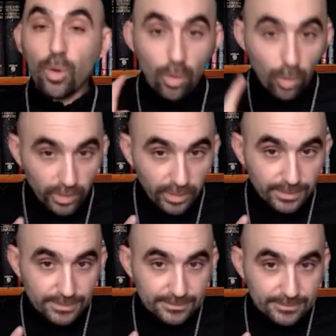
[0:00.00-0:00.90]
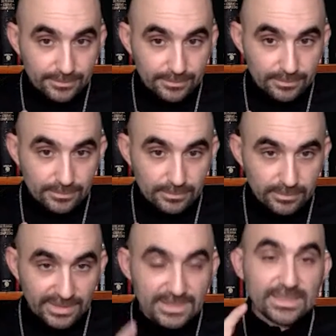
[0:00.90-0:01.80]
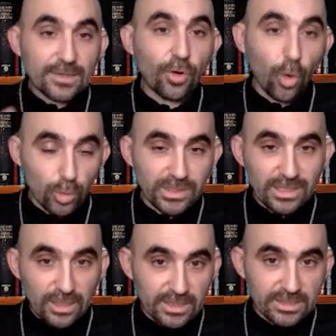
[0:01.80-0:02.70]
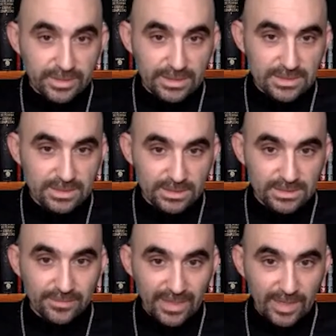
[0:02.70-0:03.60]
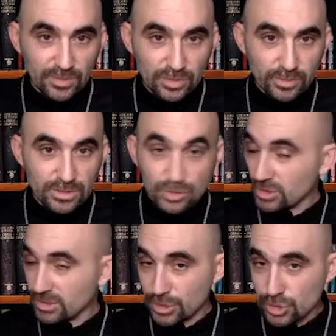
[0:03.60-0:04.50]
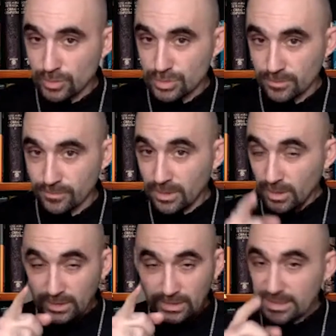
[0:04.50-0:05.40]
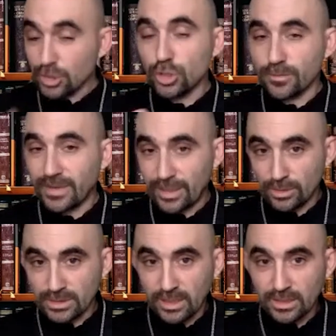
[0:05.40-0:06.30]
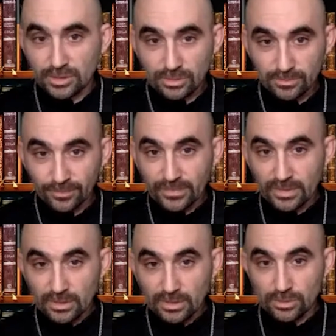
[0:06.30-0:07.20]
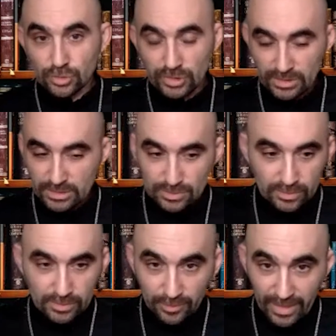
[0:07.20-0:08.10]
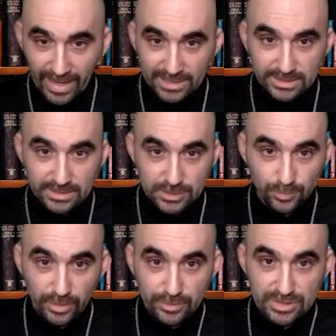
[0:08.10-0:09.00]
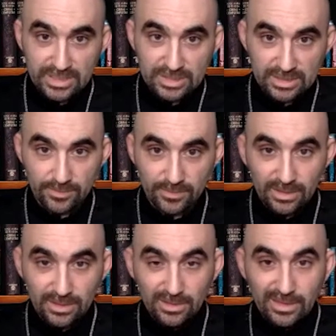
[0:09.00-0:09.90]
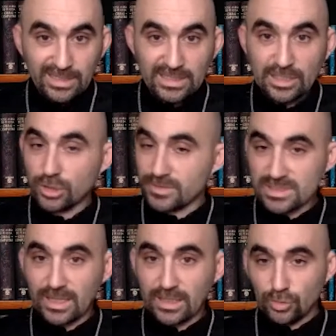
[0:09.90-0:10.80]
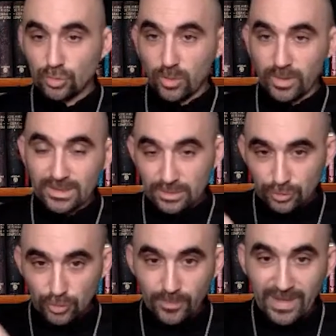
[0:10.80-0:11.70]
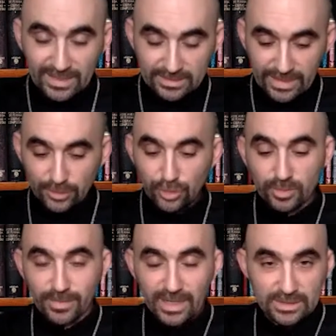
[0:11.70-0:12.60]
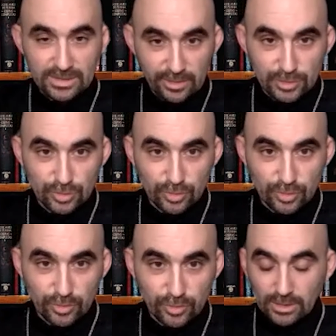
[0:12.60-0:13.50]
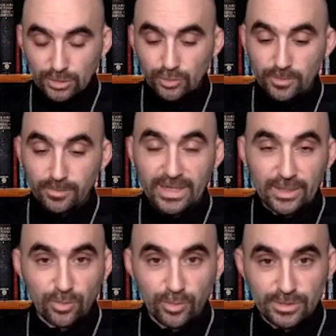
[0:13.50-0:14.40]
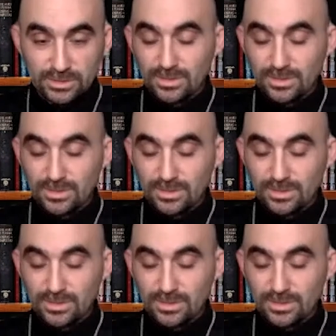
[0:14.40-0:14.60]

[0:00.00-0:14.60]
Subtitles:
Or instead of holding on to these things that have happened to us, just like Joseph, he could have held on to the acts that his brothers did to him. And he could have said, you know what? You're back now. You're in my territory. You're in my court.